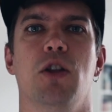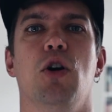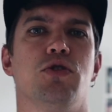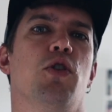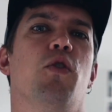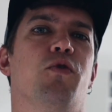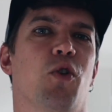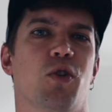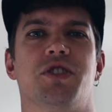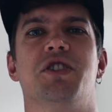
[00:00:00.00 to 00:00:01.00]
and also, of
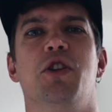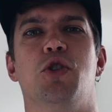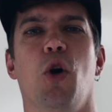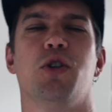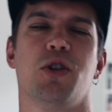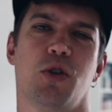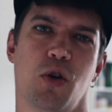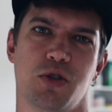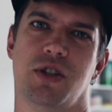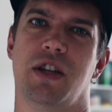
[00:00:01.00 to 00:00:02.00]
course, the total
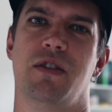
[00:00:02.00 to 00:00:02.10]
cost